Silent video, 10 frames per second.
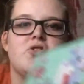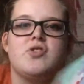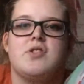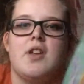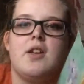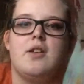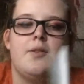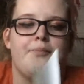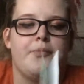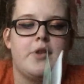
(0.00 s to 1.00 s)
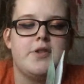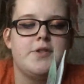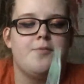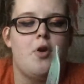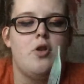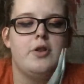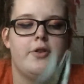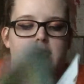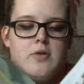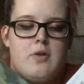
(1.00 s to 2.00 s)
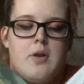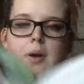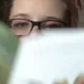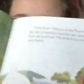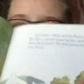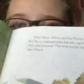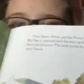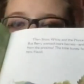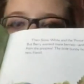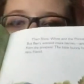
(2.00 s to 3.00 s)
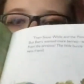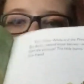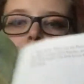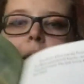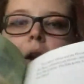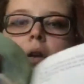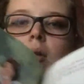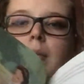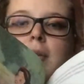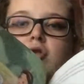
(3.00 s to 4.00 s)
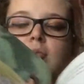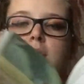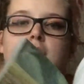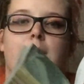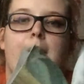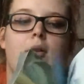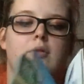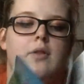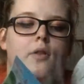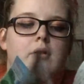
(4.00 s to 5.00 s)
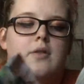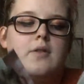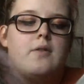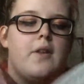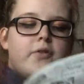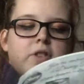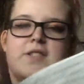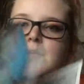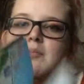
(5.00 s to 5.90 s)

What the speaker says: just a small little book picture book about the different Disney